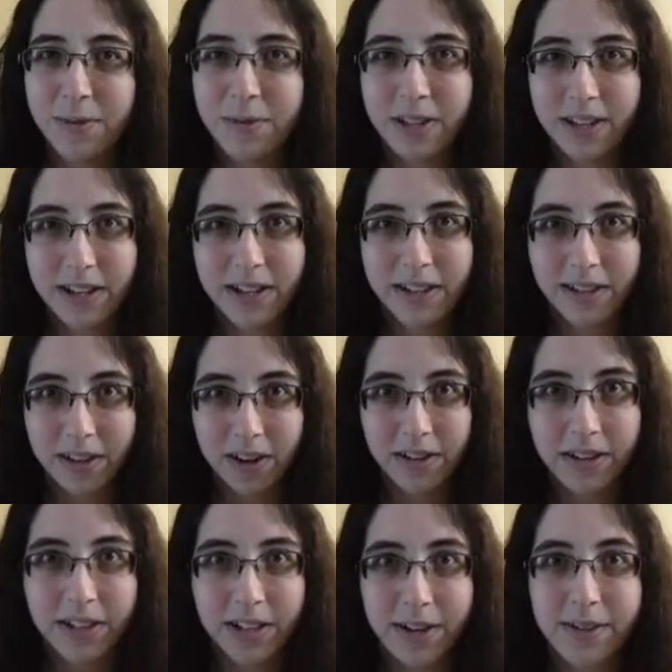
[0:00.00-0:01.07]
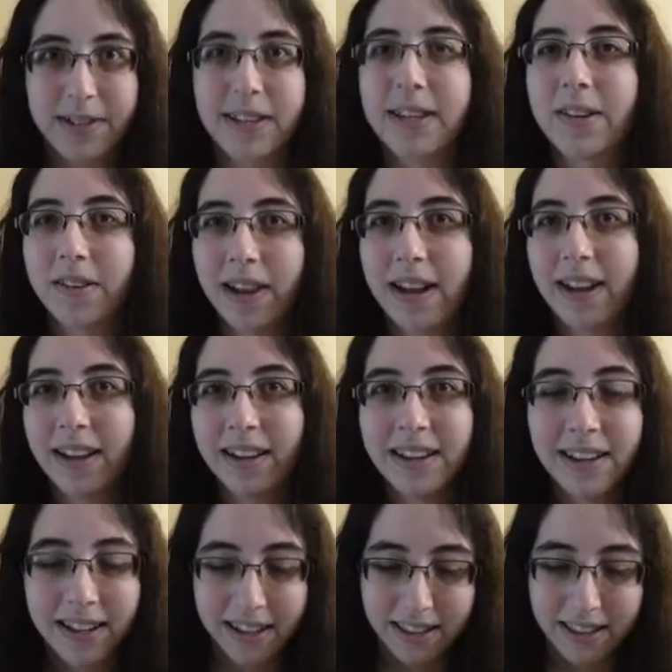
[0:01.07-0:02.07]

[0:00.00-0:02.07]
once I got into college, I was like, okay,